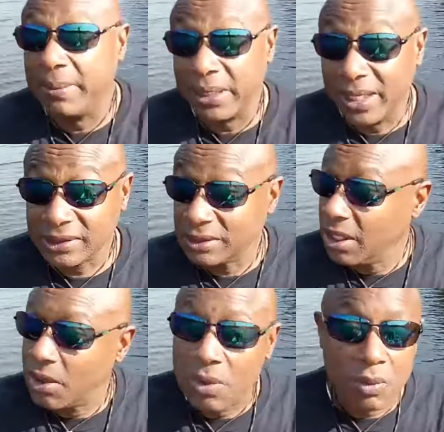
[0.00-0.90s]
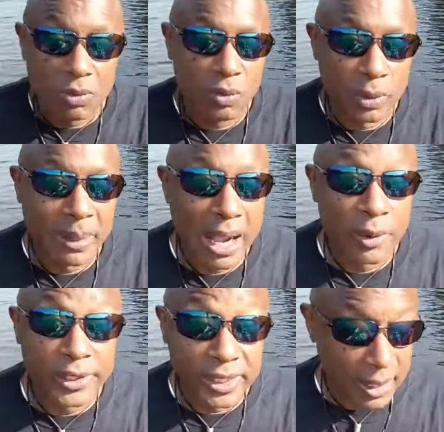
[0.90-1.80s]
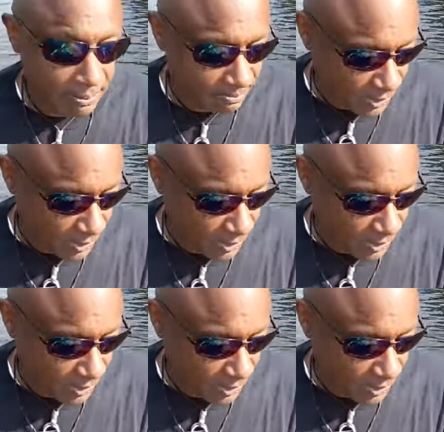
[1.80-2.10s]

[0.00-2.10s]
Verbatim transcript: But us, we're powering up,